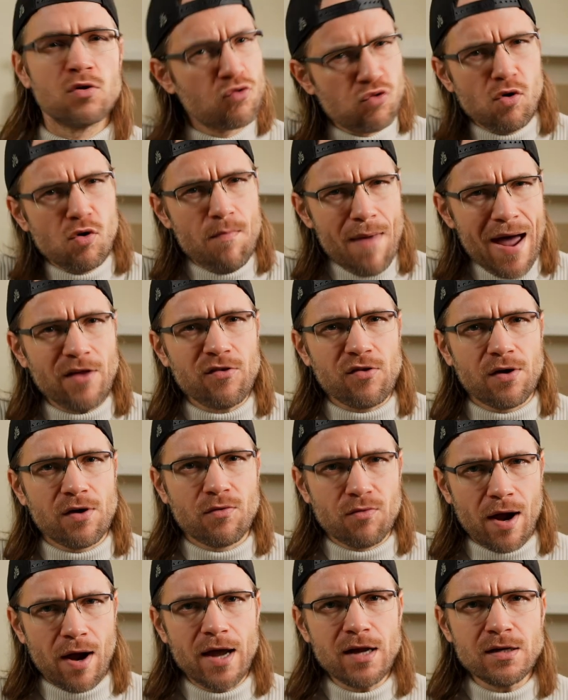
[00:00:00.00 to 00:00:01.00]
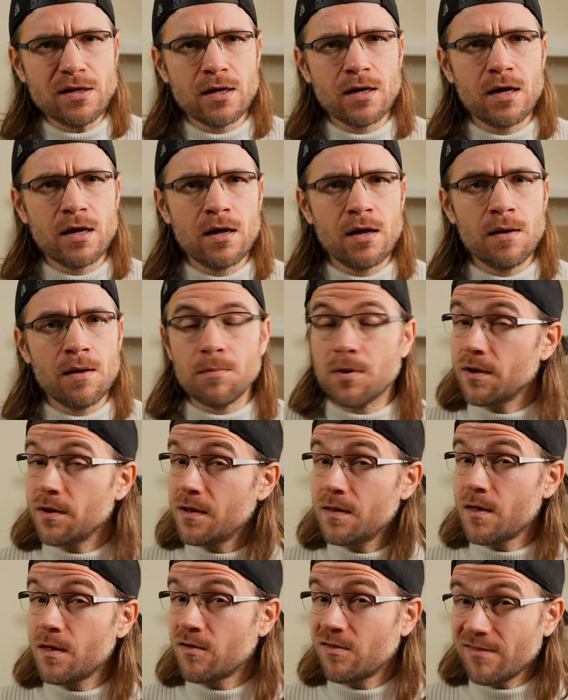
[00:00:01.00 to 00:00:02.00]
Cool magic, right? But
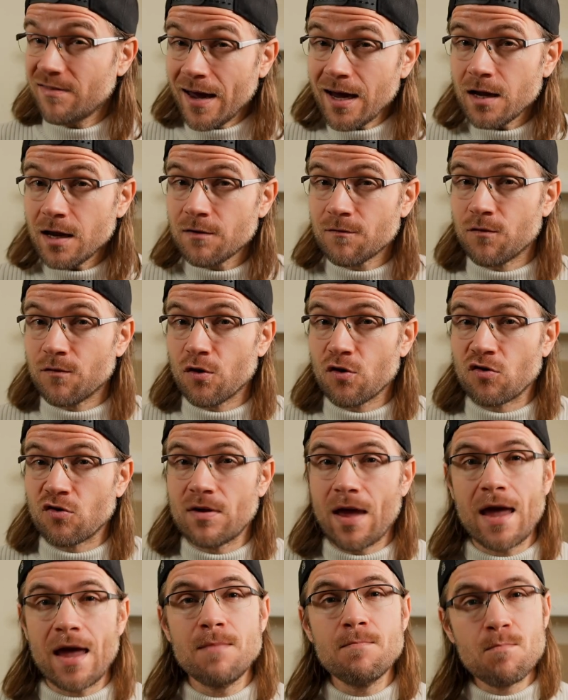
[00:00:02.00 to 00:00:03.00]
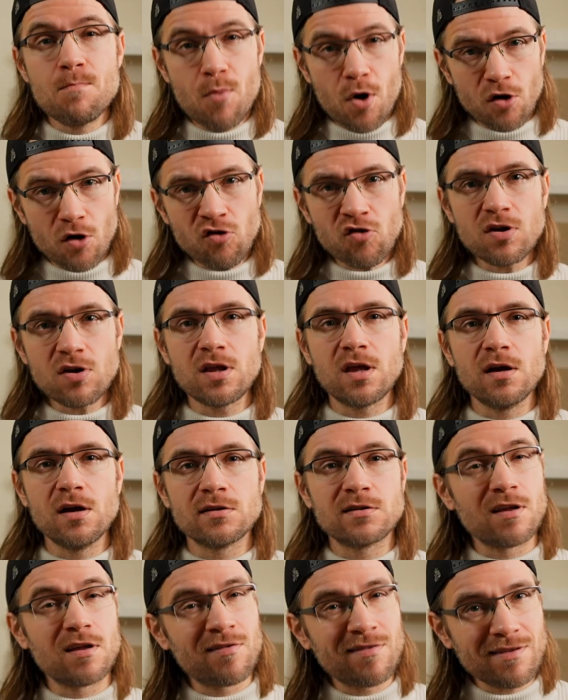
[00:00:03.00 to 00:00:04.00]
in the second version, a merchant
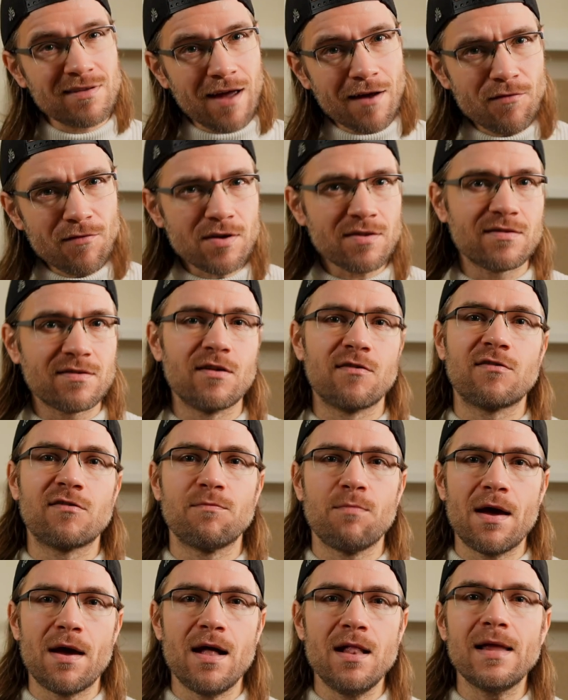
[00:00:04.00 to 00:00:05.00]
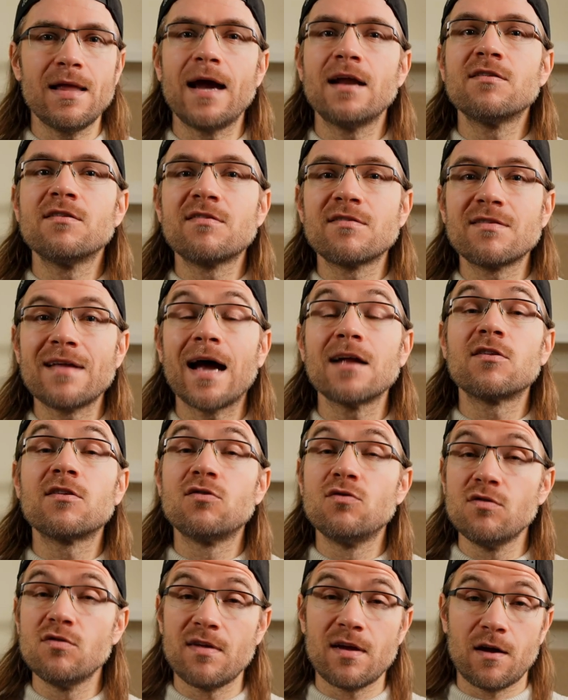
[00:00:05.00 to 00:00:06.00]
guild discovers this spell and starts
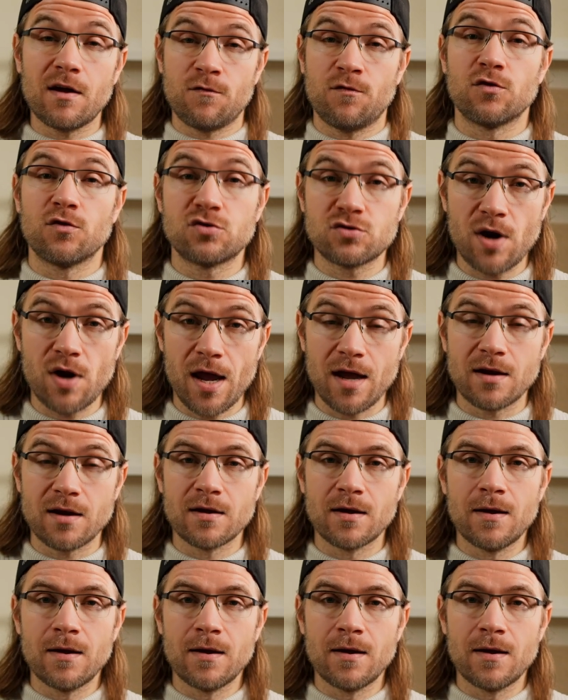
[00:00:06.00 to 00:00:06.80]
using it for trade.